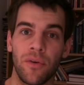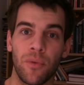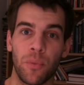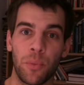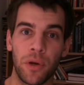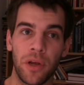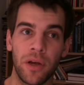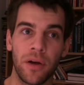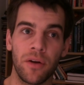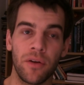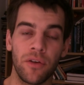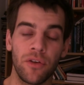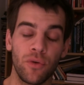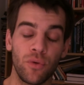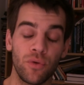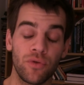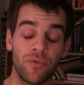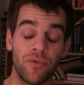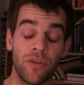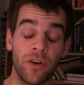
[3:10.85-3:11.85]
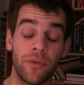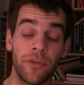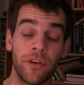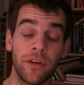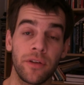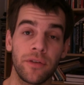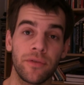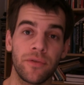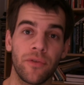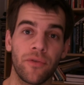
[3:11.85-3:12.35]
used rear
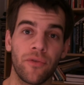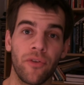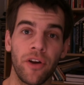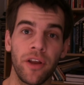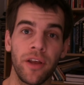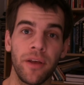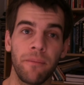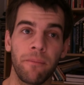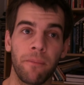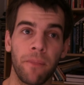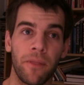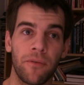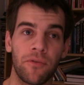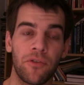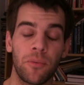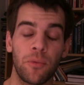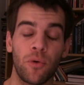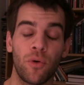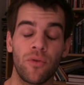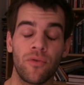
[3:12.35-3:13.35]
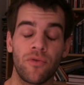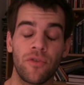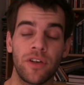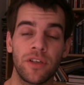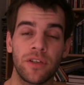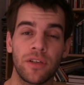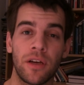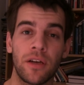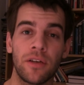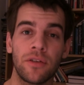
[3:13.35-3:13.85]
wheels for free from All In
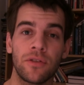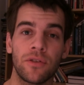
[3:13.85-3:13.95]
Racecars.